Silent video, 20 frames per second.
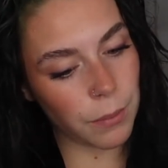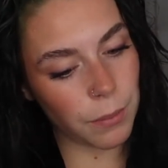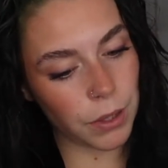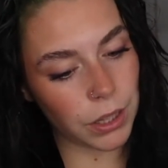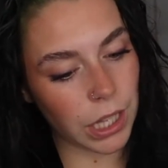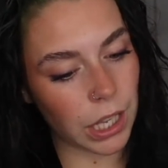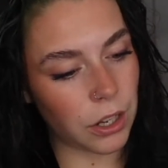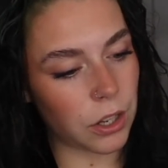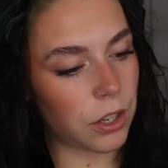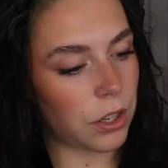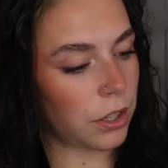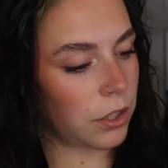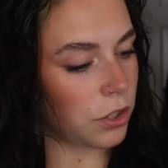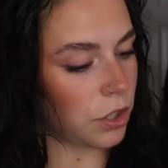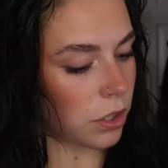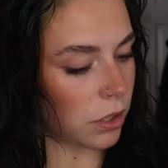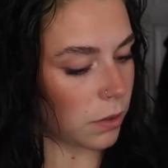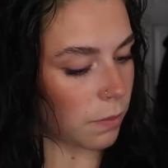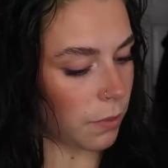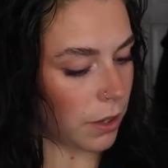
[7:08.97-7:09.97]
but that could
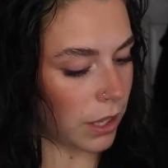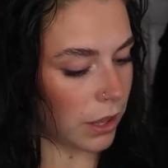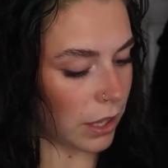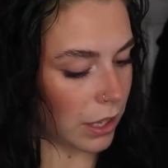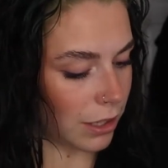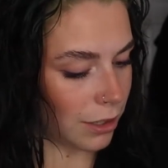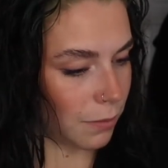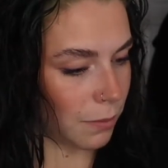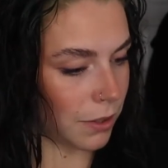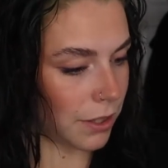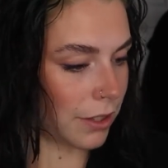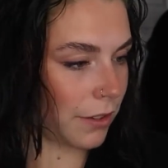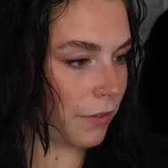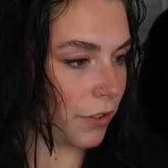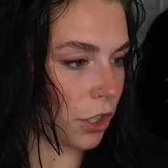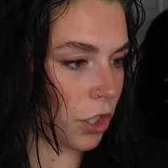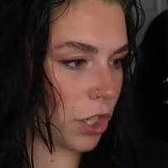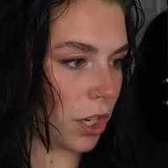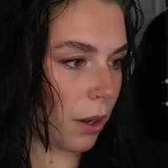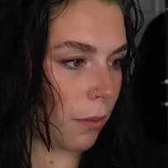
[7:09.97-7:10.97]
just be this
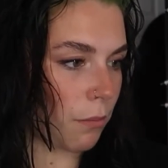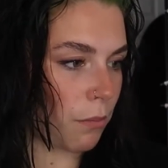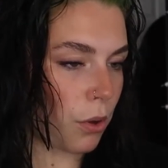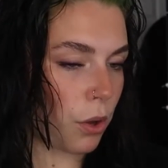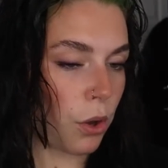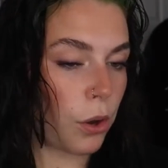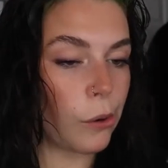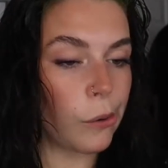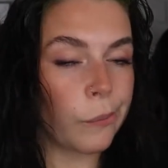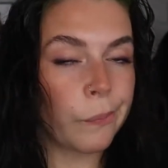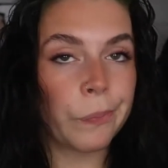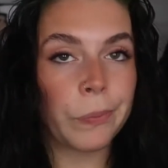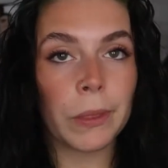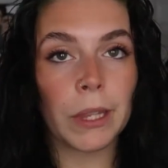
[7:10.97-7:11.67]
specific shampoo.